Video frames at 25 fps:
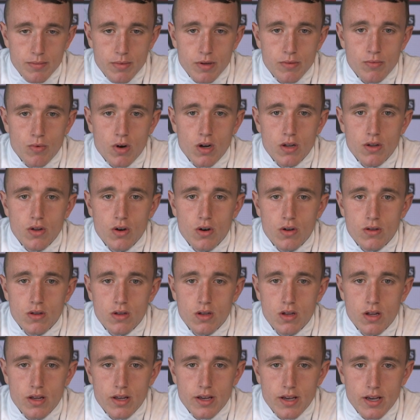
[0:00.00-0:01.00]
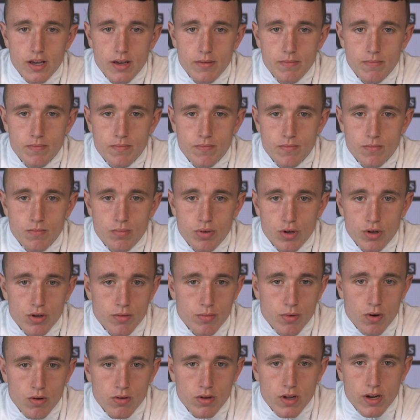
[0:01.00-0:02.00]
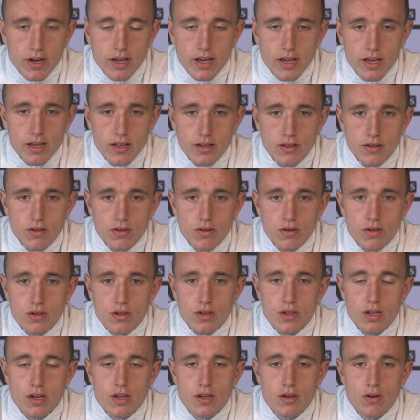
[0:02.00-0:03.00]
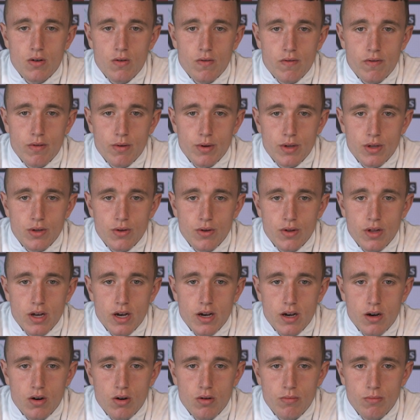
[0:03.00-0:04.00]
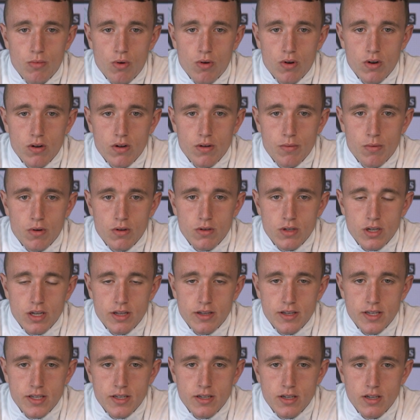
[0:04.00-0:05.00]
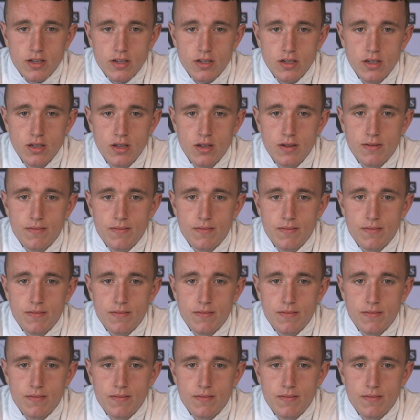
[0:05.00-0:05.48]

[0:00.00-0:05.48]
of been working on, putting the ball in the net, and just kind of hopefully can do that a lot more towards the end of the season.